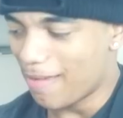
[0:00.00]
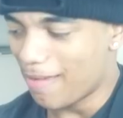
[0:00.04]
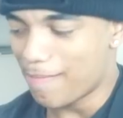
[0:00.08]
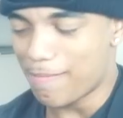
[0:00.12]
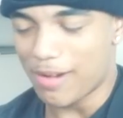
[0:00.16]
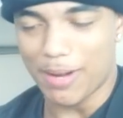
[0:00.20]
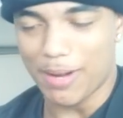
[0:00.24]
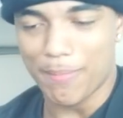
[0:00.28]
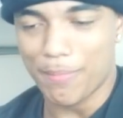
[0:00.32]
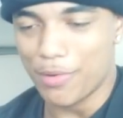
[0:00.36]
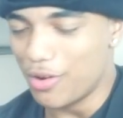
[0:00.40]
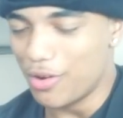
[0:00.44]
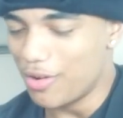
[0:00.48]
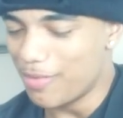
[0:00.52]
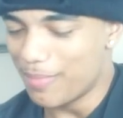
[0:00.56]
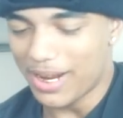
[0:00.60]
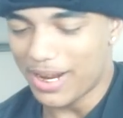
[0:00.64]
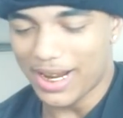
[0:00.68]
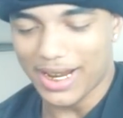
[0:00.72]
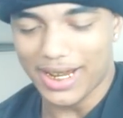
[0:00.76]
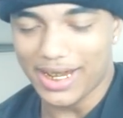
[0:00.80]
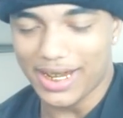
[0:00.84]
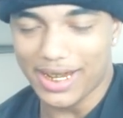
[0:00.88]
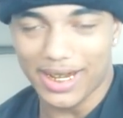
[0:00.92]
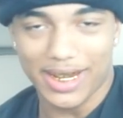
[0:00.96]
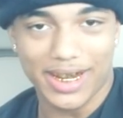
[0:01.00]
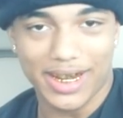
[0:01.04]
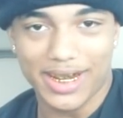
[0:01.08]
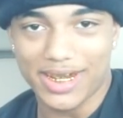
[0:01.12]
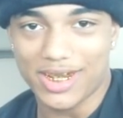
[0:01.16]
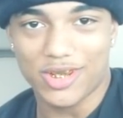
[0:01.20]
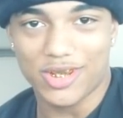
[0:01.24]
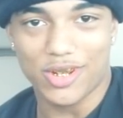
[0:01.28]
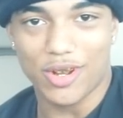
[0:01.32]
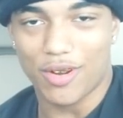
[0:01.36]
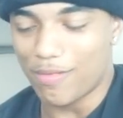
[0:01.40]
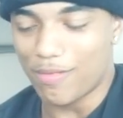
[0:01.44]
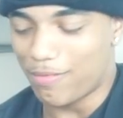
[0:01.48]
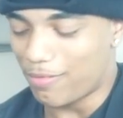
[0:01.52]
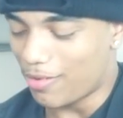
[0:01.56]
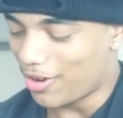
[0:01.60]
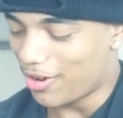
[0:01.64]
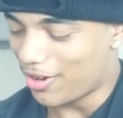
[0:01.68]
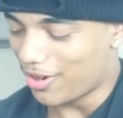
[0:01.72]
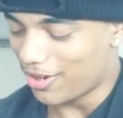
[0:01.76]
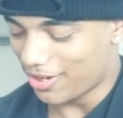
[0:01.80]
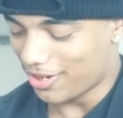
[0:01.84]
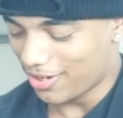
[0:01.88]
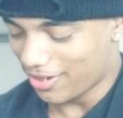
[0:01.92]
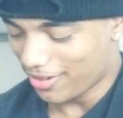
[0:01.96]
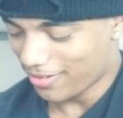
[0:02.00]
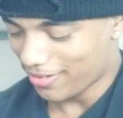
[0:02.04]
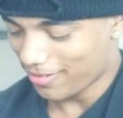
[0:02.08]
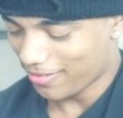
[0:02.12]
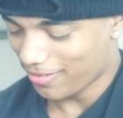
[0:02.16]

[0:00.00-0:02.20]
If I move my hand, he just gonna fall.